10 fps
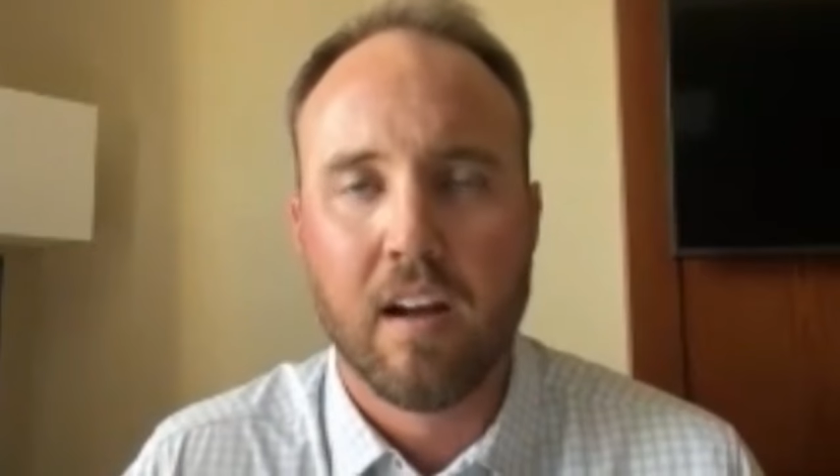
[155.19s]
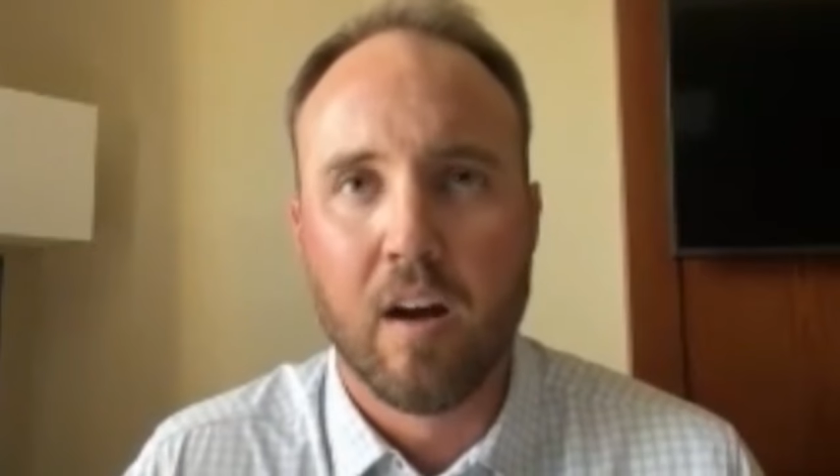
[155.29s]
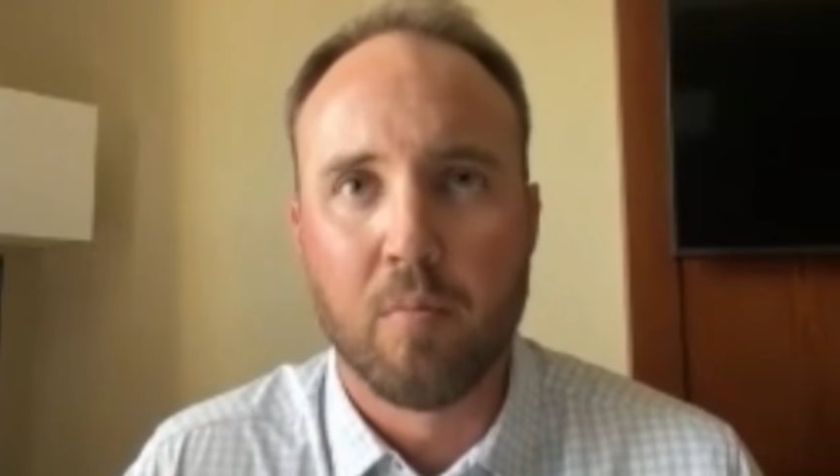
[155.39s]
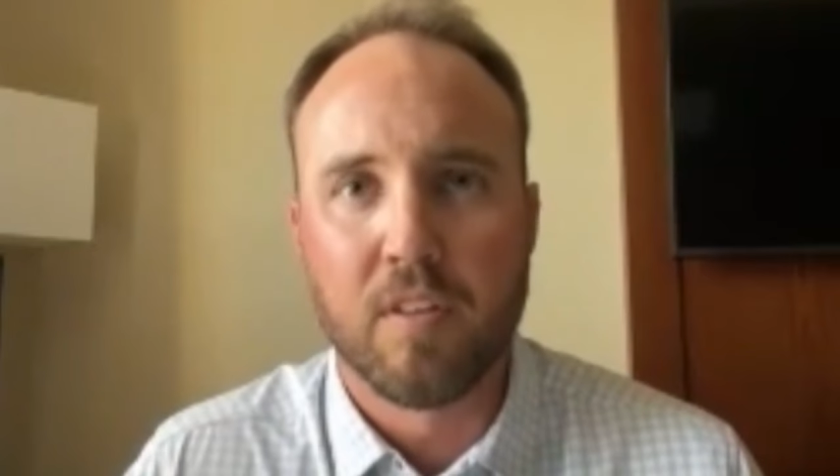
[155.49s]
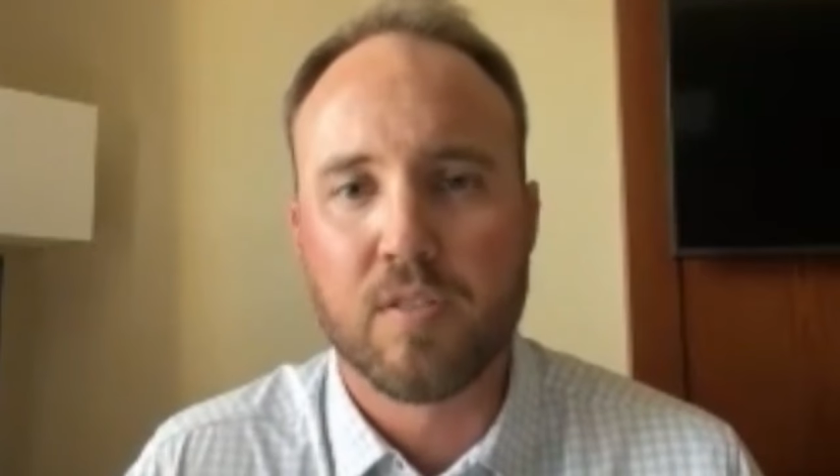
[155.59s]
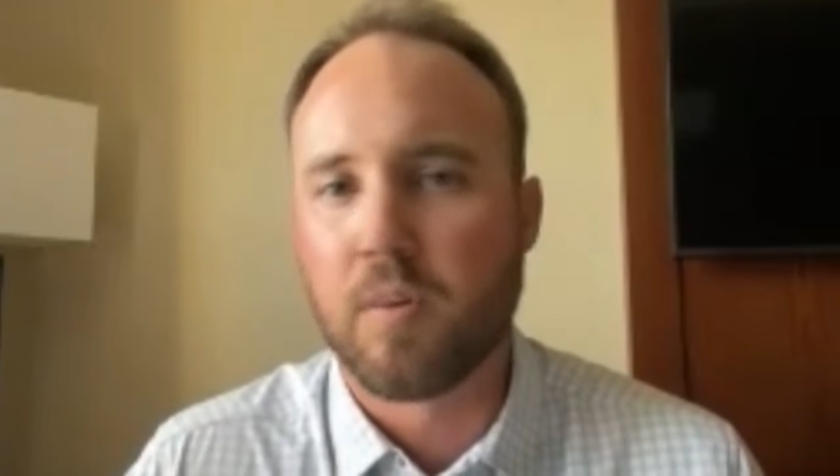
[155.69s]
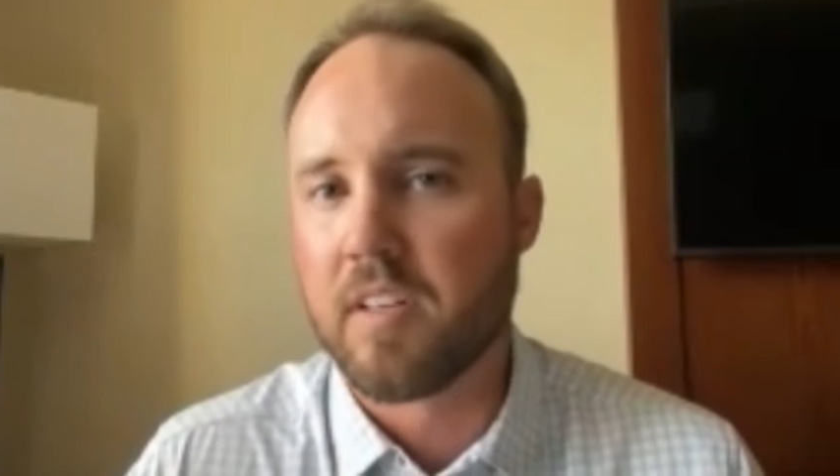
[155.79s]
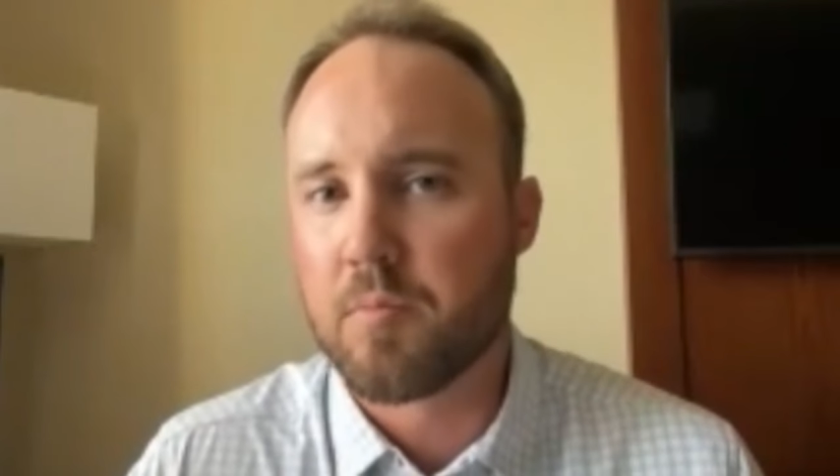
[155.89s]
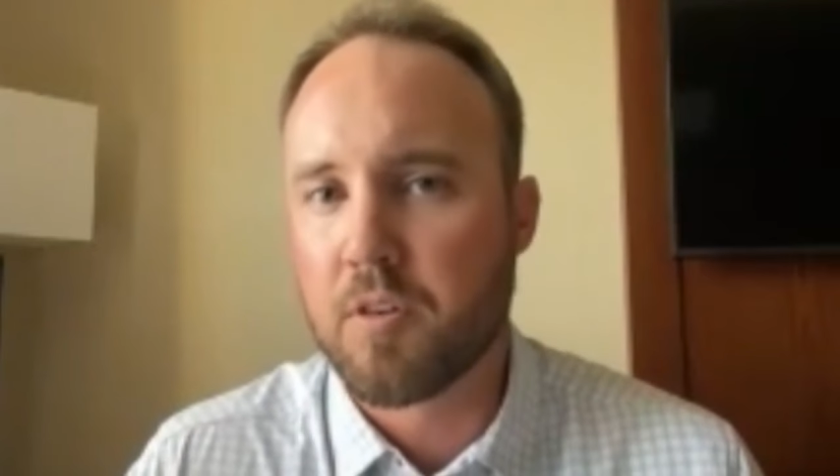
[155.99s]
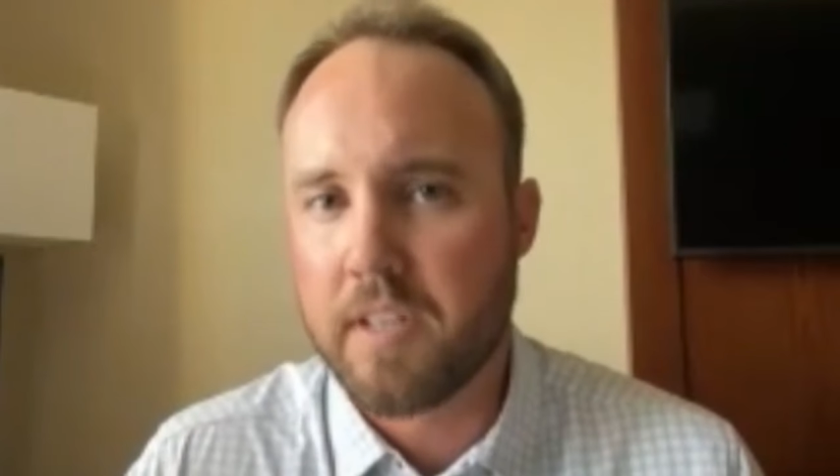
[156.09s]
Um, this one
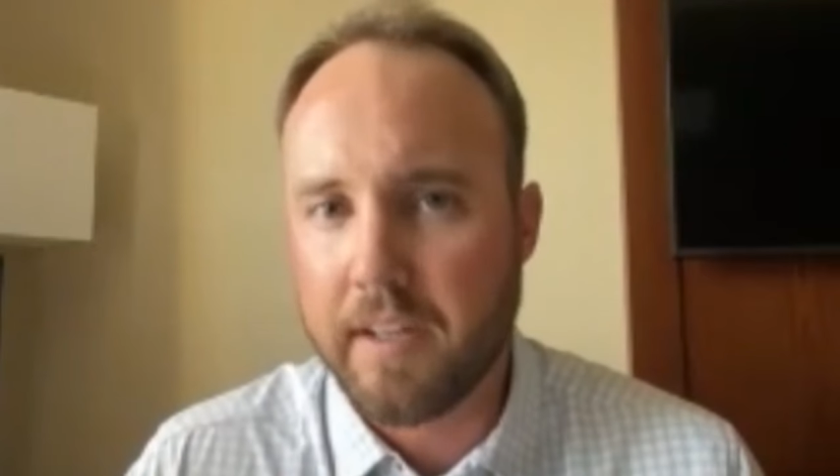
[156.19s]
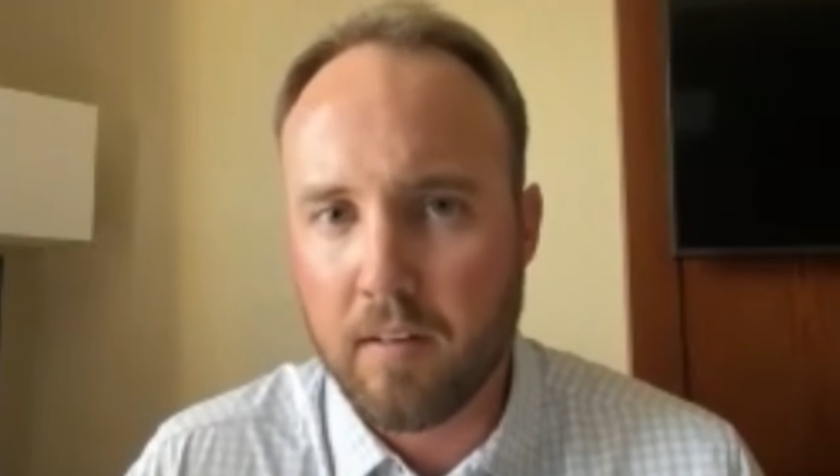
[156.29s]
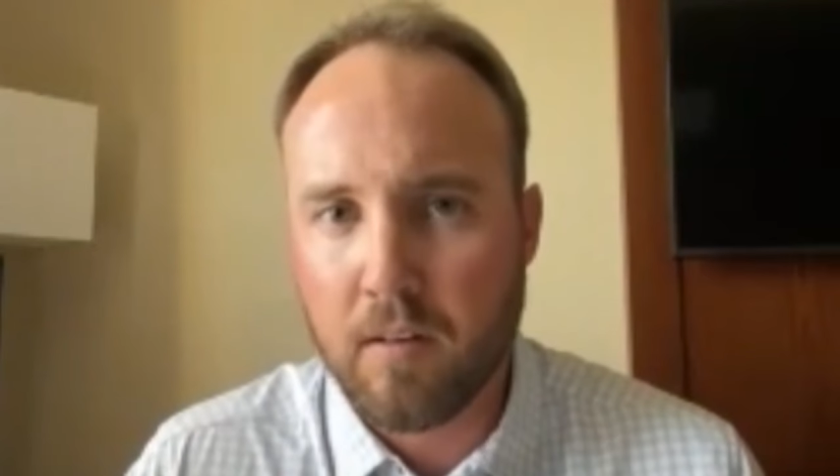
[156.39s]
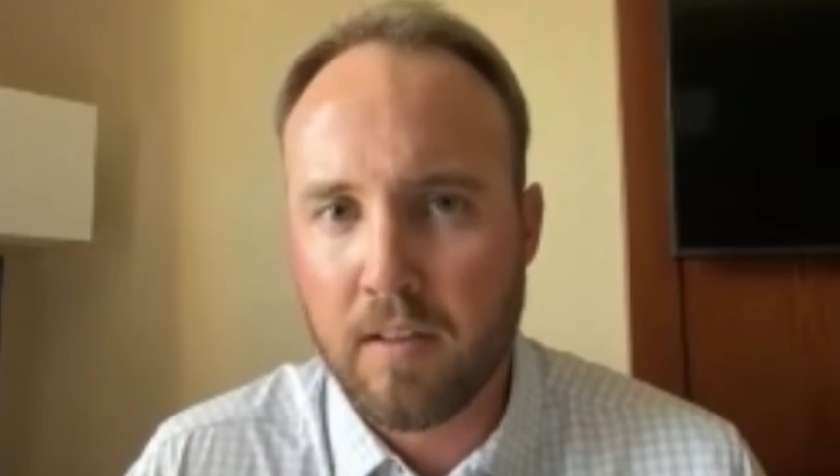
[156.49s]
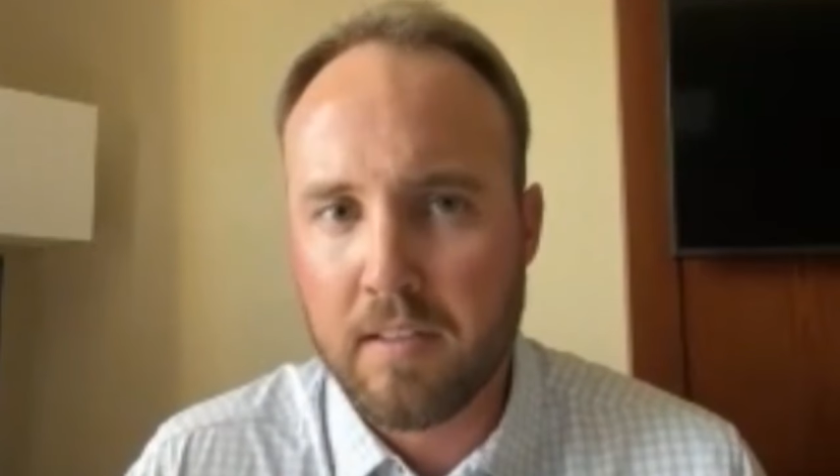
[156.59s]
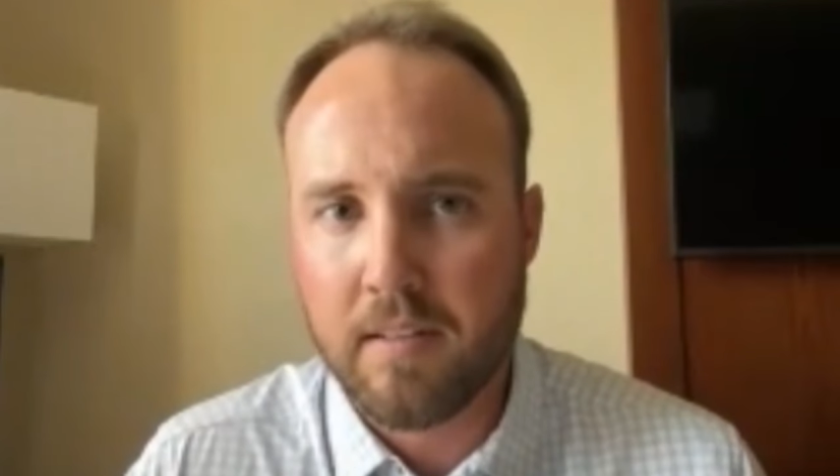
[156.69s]
is particularly